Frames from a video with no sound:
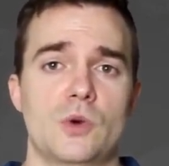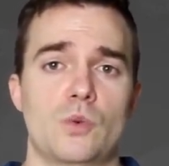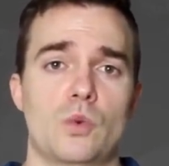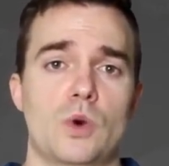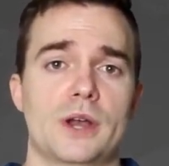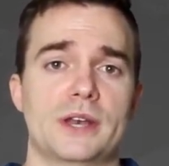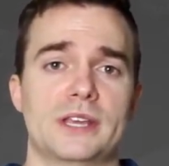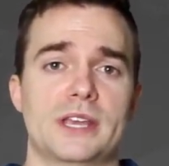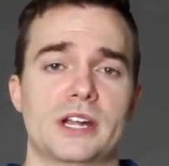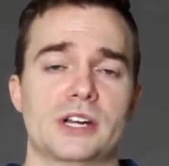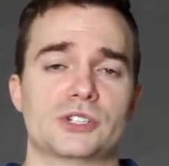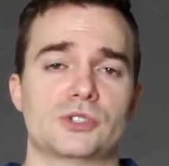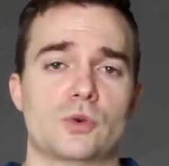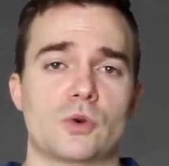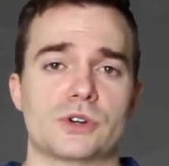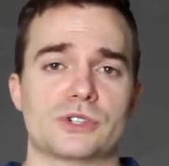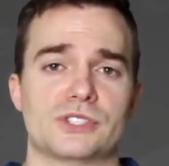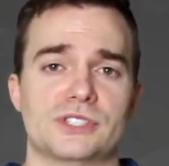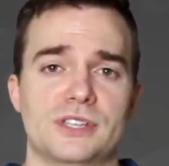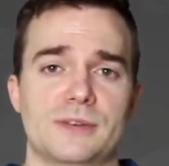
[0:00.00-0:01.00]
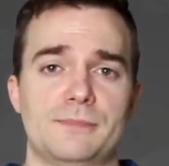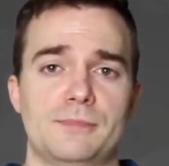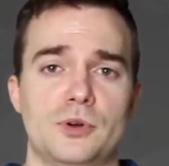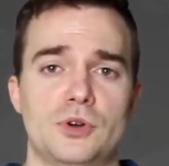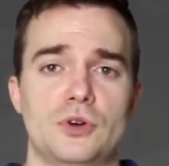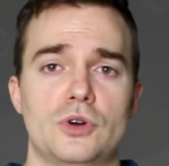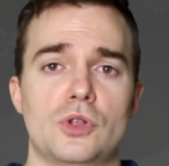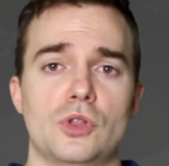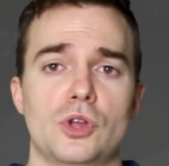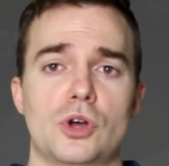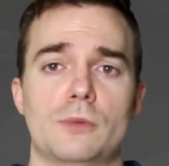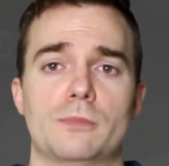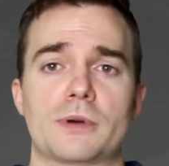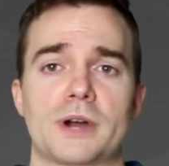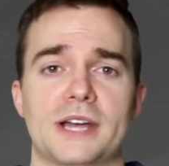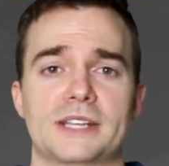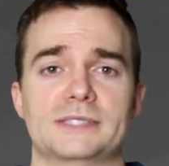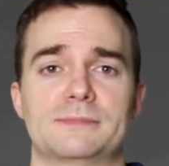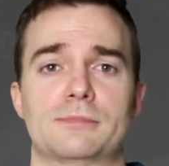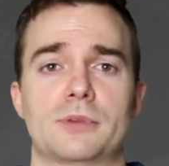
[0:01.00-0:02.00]
One geared towards simple,
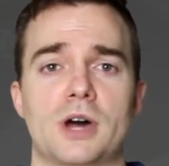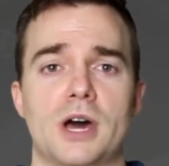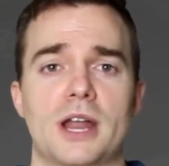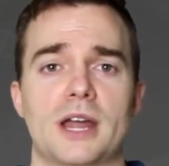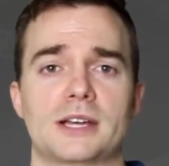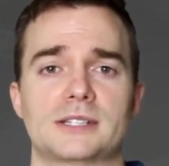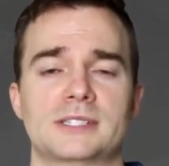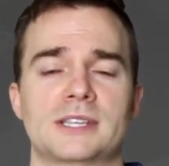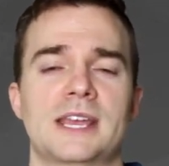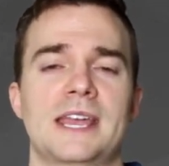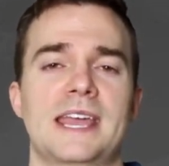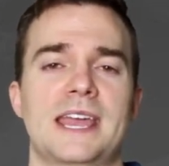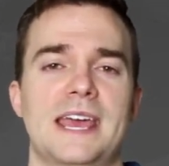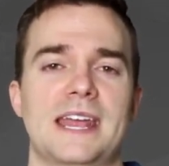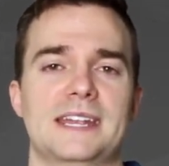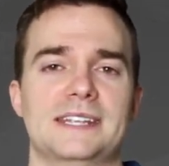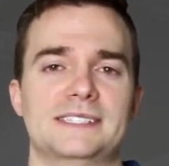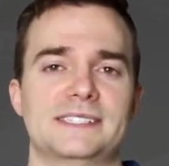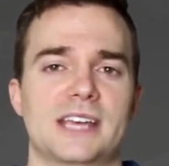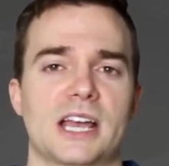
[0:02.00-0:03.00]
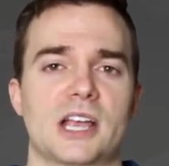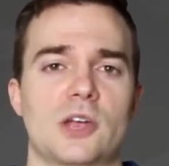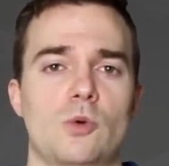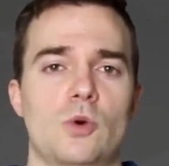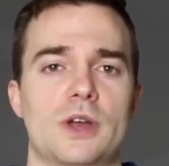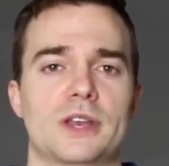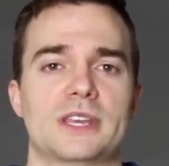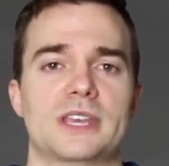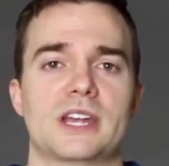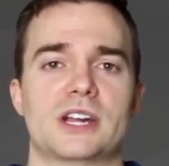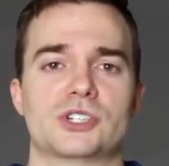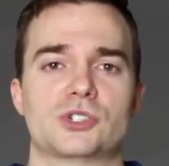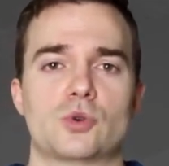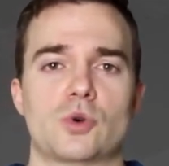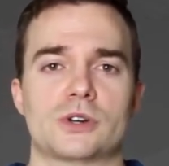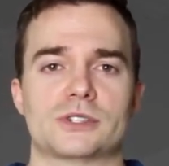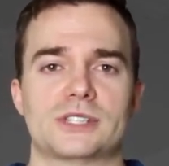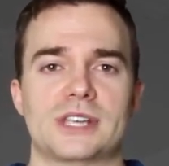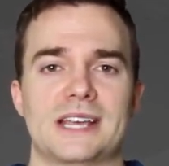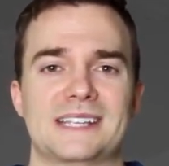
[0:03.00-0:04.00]
low-priced products, and a second one geared
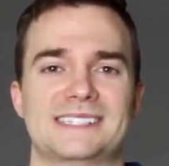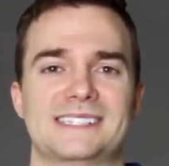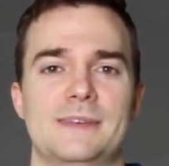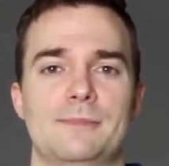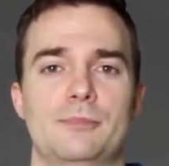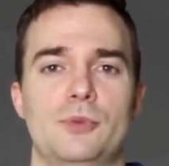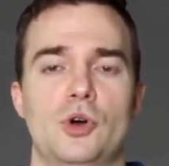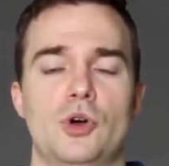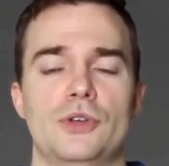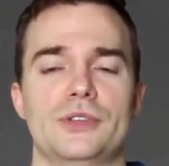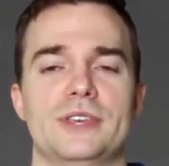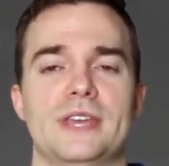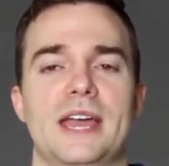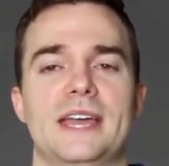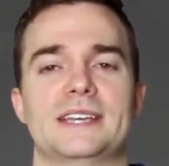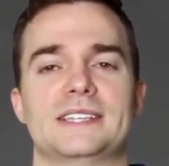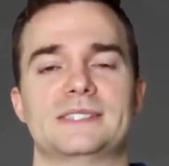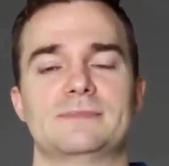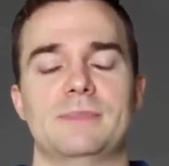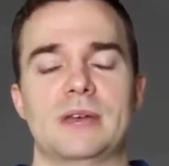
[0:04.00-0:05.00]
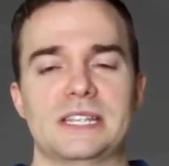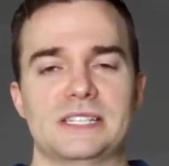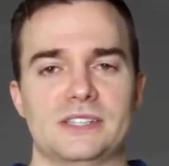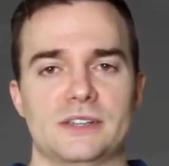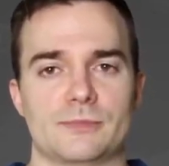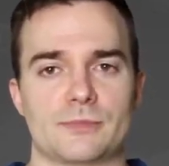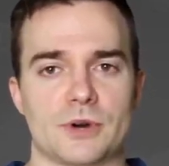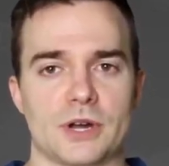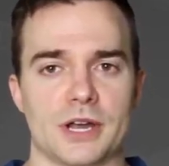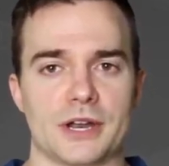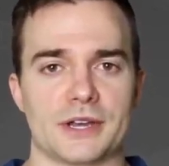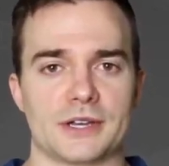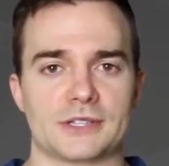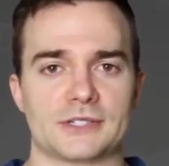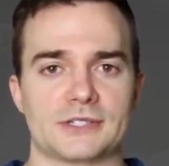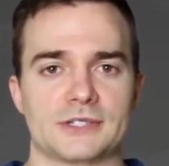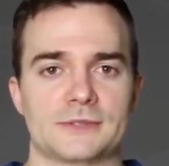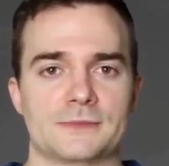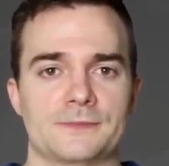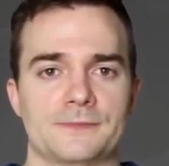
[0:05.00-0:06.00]
towards simple yet expensive
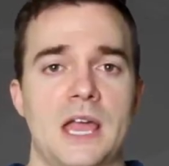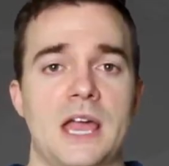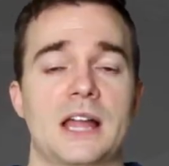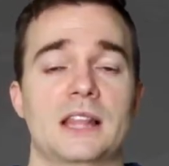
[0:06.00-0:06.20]
products.